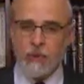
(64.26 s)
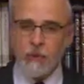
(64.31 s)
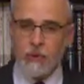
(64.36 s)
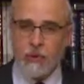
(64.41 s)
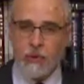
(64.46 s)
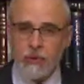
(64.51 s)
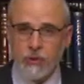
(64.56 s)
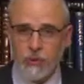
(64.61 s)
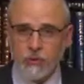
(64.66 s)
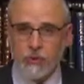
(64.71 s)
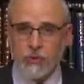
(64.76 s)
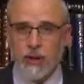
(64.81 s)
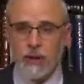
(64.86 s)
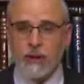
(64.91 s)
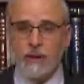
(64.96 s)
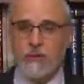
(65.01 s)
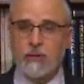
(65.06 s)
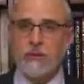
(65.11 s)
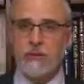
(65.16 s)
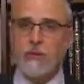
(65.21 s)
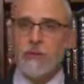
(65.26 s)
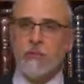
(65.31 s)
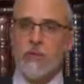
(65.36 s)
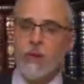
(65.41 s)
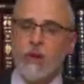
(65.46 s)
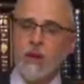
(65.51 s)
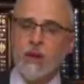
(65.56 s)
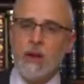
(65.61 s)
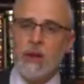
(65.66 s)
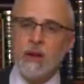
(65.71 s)
the most complex,
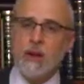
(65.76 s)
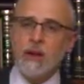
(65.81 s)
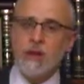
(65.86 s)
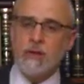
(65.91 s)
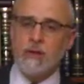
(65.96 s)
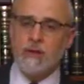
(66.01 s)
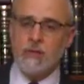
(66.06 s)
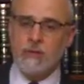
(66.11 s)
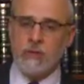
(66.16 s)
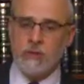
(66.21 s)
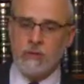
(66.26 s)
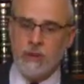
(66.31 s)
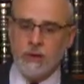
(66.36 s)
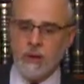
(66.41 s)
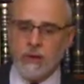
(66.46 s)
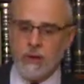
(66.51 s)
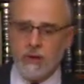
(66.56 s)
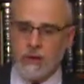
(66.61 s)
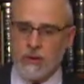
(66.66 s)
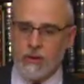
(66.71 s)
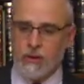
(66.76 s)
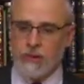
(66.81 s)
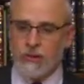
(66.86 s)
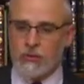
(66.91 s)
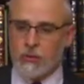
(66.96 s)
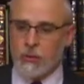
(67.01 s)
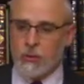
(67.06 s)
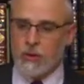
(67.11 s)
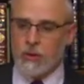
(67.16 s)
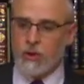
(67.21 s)
is the
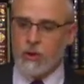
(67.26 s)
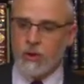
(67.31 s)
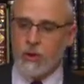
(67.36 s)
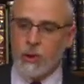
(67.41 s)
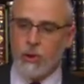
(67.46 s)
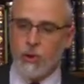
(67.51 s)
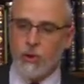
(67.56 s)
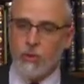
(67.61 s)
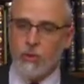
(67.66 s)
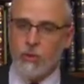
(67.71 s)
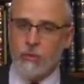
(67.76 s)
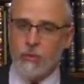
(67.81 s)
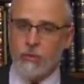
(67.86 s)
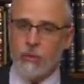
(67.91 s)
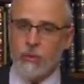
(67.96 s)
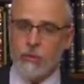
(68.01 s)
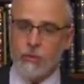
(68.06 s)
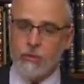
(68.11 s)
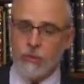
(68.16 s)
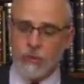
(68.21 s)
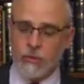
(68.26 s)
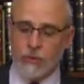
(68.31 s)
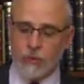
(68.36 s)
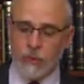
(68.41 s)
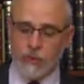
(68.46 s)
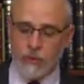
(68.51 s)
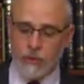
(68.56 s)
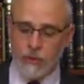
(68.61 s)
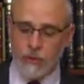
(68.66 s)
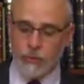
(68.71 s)
story that
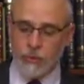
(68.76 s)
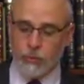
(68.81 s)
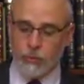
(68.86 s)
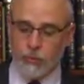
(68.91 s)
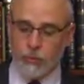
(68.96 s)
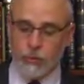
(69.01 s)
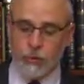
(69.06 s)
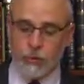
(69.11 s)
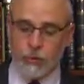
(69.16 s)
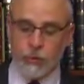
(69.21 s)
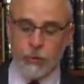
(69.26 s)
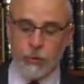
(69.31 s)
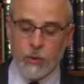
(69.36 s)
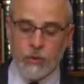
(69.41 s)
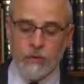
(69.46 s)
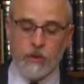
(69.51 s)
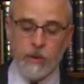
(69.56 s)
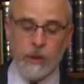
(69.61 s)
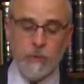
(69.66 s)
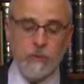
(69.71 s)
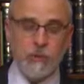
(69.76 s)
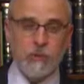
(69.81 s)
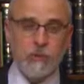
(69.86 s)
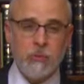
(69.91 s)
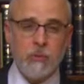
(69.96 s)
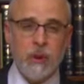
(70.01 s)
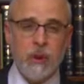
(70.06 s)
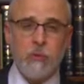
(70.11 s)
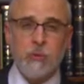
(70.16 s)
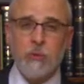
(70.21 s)
is referred to as
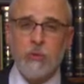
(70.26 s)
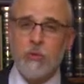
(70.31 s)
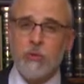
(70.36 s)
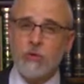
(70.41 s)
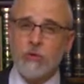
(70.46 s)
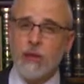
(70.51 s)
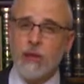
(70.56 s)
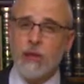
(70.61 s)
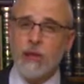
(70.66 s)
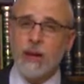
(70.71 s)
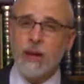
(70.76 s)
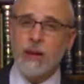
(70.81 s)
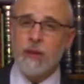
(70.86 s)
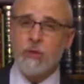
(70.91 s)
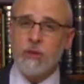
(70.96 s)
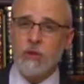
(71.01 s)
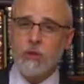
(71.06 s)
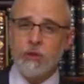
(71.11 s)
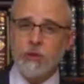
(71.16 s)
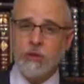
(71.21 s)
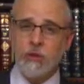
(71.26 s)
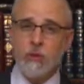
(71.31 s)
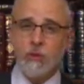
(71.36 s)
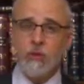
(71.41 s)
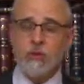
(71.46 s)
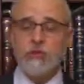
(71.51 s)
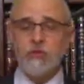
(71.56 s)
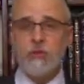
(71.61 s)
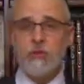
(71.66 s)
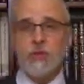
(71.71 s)
Hamisped B'Yerushalayim, the
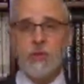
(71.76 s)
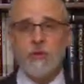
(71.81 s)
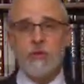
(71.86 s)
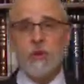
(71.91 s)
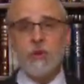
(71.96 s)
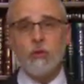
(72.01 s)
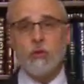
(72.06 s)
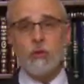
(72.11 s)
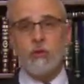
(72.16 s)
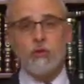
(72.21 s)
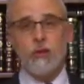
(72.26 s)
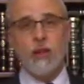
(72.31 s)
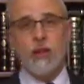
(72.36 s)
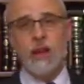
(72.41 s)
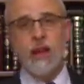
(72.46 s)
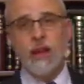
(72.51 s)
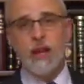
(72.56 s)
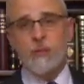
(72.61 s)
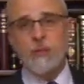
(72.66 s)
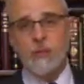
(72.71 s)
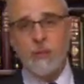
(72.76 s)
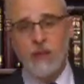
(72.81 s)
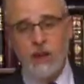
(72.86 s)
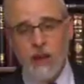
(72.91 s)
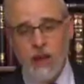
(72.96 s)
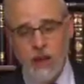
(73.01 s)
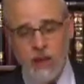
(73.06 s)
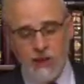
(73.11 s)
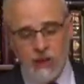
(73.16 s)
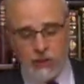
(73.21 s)
eulogy given in Yerushalayim,
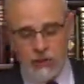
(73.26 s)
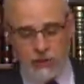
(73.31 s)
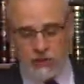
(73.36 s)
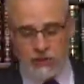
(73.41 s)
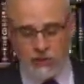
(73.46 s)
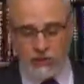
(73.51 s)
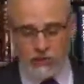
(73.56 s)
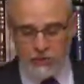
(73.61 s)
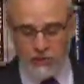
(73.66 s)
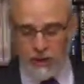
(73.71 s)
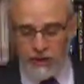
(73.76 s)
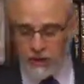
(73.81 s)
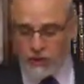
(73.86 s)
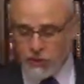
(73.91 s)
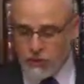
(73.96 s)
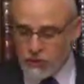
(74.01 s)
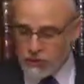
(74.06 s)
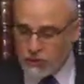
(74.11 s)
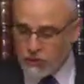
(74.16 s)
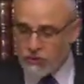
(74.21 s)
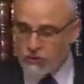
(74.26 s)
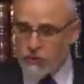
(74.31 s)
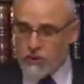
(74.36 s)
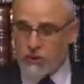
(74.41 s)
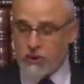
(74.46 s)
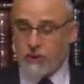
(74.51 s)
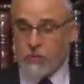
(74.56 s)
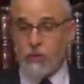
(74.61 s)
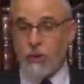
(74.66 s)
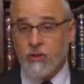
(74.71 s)
which is about a eulogy
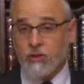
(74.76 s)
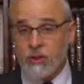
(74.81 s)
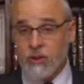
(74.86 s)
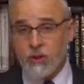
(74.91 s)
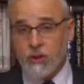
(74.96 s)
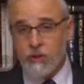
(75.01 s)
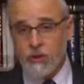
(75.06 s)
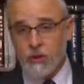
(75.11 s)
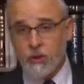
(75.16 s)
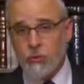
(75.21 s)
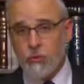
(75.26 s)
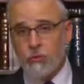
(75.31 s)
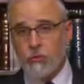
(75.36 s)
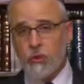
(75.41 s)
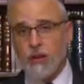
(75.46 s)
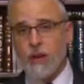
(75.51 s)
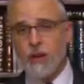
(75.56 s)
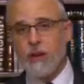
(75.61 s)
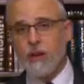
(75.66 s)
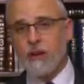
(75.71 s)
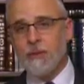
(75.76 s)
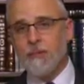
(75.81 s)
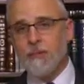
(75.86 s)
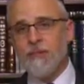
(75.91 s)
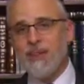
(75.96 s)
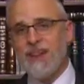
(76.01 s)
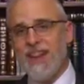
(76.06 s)
that wasn't given in Yerushalayim.